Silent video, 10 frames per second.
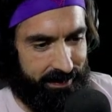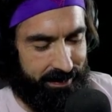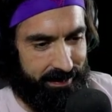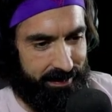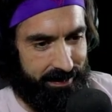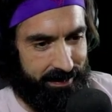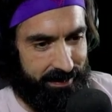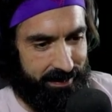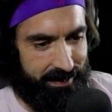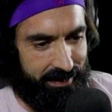
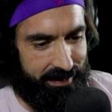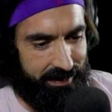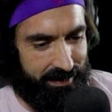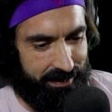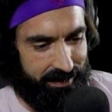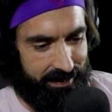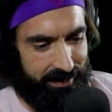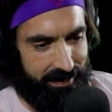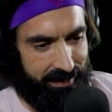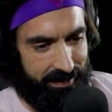
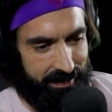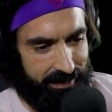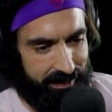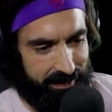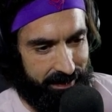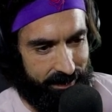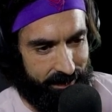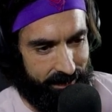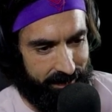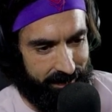
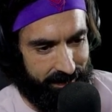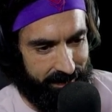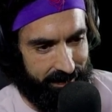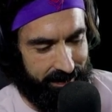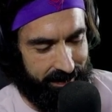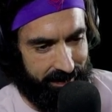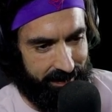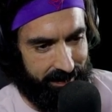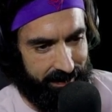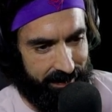
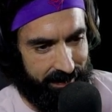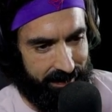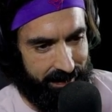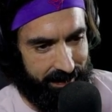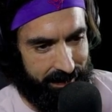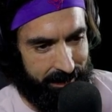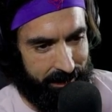This person isn't speaking.